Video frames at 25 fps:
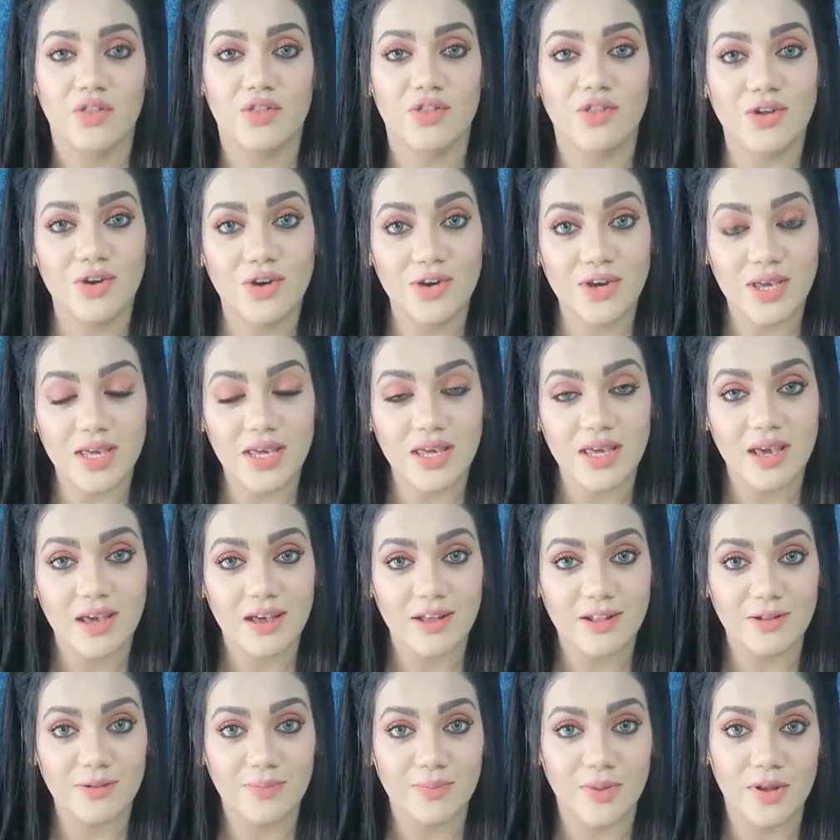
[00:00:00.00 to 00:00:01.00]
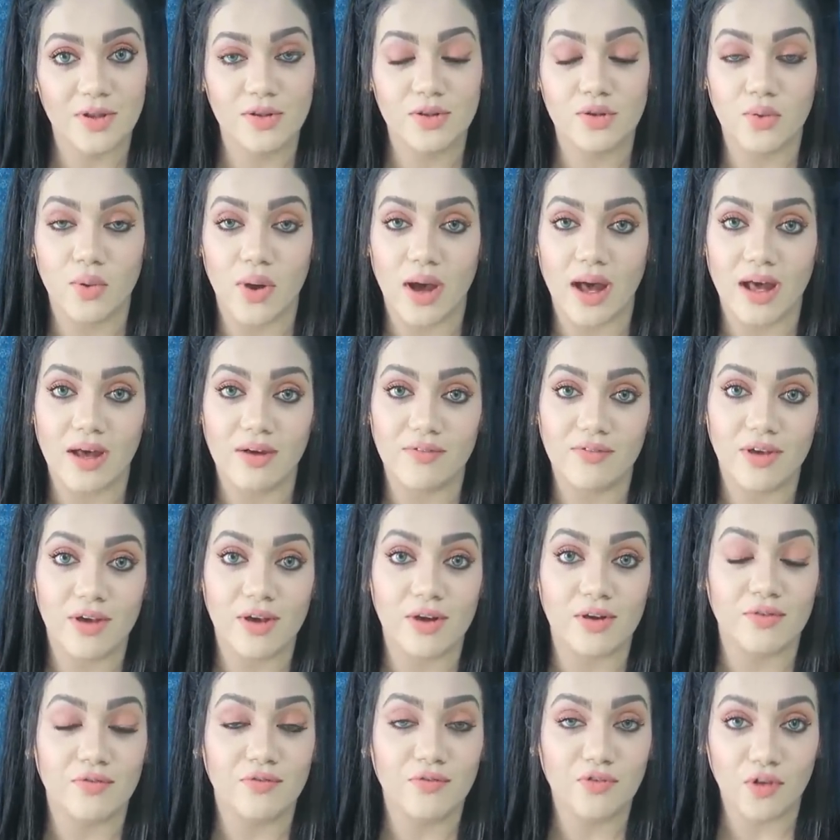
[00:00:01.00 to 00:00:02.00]
the key element to
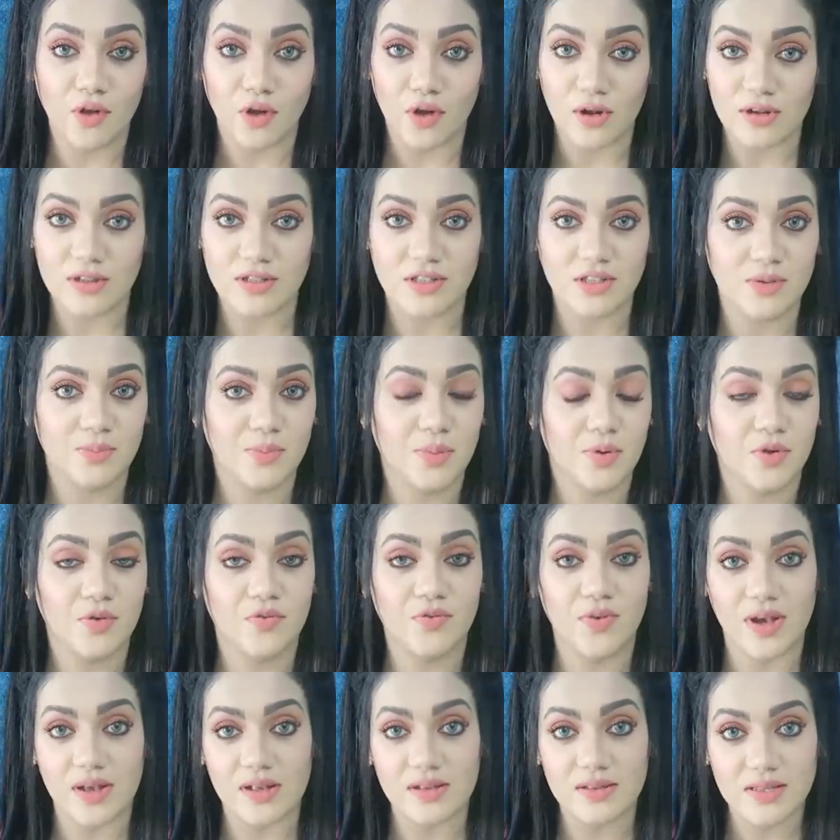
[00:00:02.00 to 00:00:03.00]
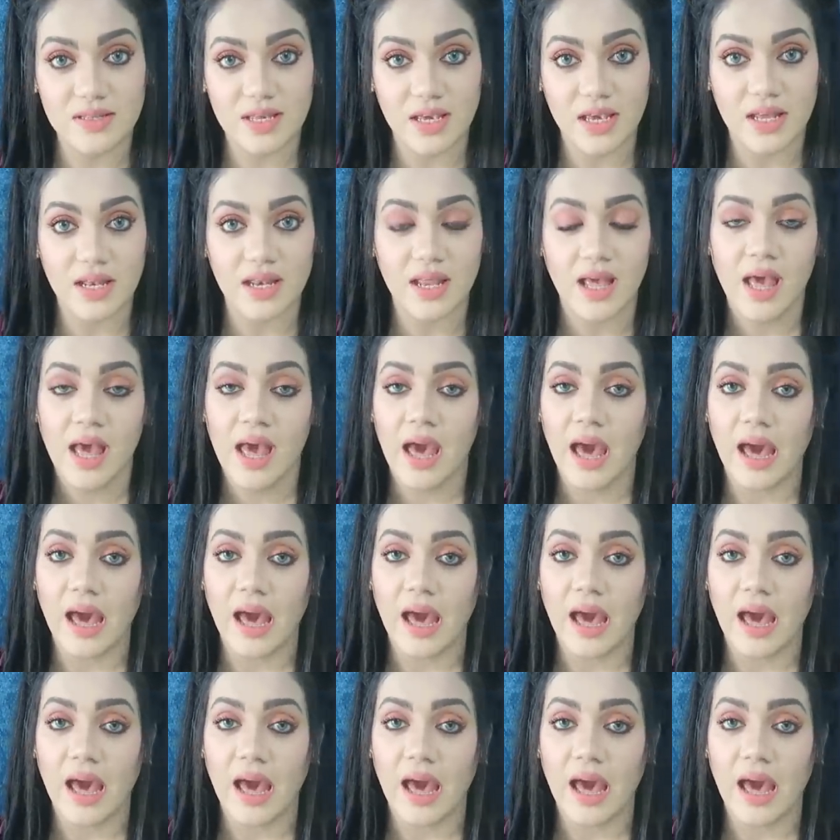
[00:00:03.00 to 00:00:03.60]
having a flawless and perfect skin.